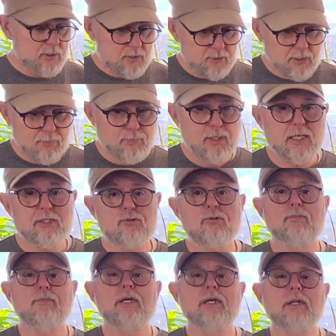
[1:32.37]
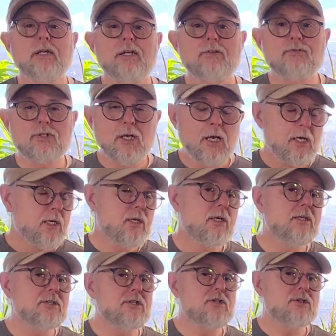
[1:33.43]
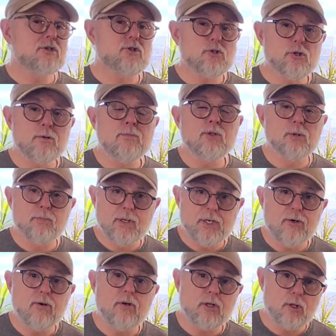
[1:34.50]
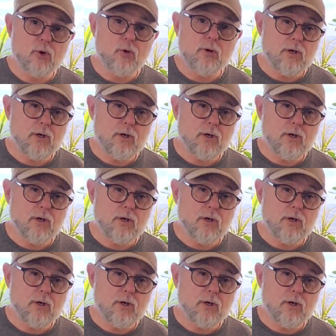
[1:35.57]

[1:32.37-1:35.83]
see plants with big leaves, you can just assume they're better in lower